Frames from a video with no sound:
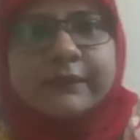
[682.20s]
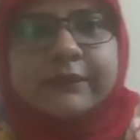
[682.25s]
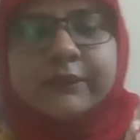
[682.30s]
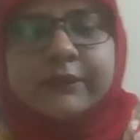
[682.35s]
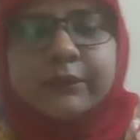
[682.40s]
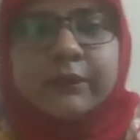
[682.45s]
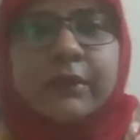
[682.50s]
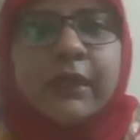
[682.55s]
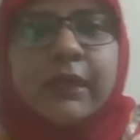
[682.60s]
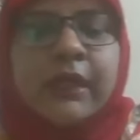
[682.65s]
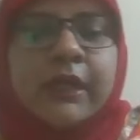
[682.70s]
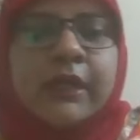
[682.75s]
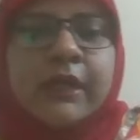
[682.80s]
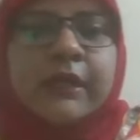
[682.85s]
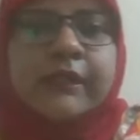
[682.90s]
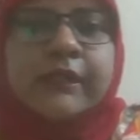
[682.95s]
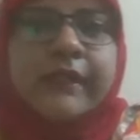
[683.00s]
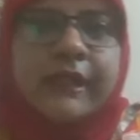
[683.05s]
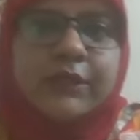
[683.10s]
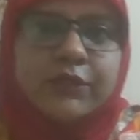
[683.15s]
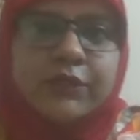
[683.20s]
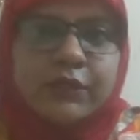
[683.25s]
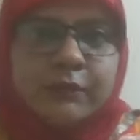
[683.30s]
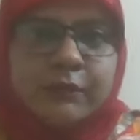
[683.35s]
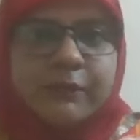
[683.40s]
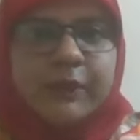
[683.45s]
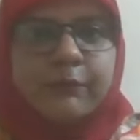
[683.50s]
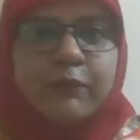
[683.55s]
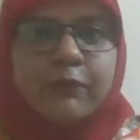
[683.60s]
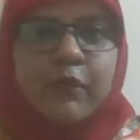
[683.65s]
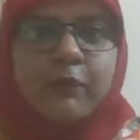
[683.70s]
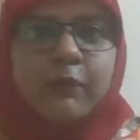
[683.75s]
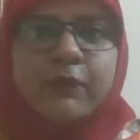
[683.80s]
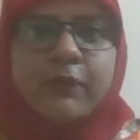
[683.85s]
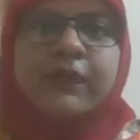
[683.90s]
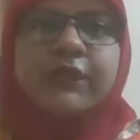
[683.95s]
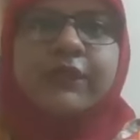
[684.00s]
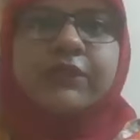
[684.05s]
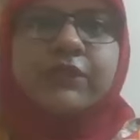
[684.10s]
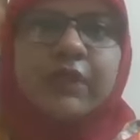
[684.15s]
So that should be
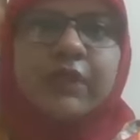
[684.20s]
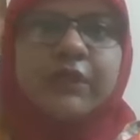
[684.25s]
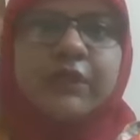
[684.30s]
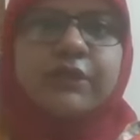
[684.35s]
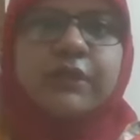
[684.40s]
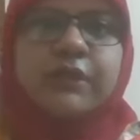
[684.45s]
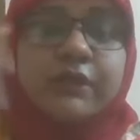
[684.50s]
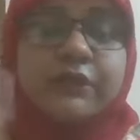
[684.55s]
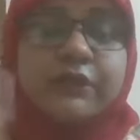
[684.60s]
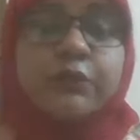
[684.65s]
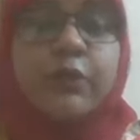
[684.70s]
properly structured. It's